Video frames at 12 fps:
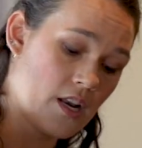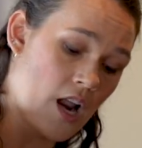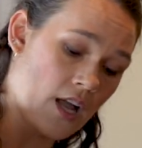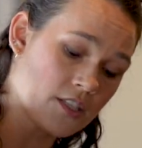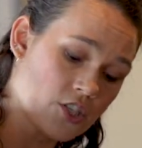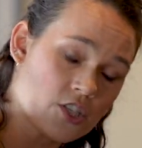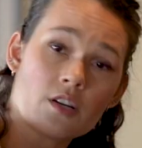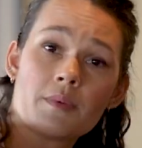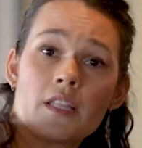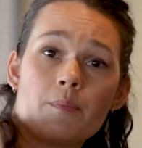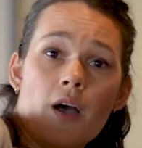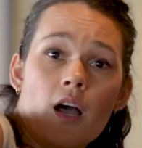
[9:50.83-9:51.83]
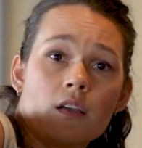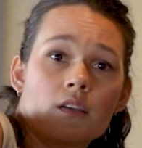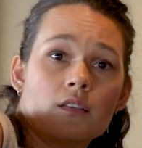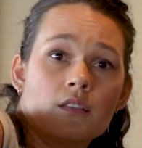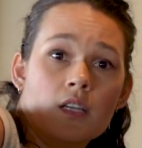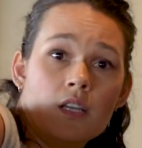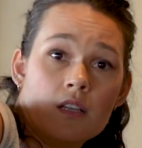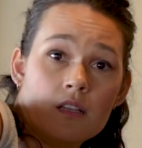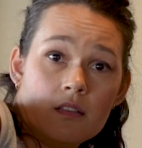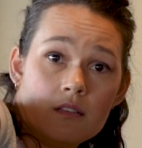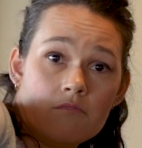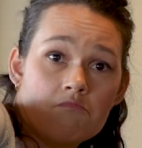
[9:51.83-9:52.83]
not disturbing the puck,
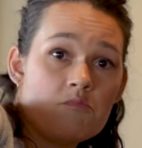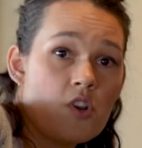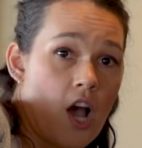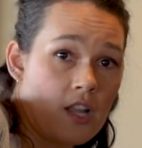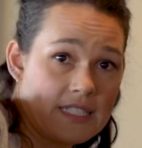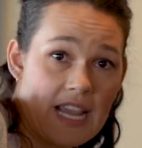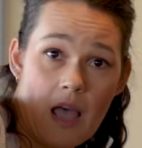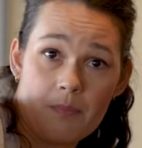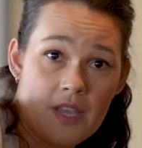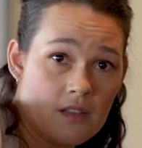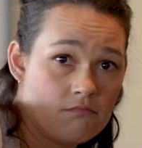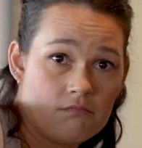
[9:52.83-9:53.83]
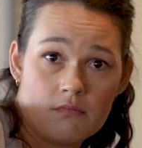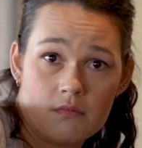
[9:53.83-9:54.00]
not tapping.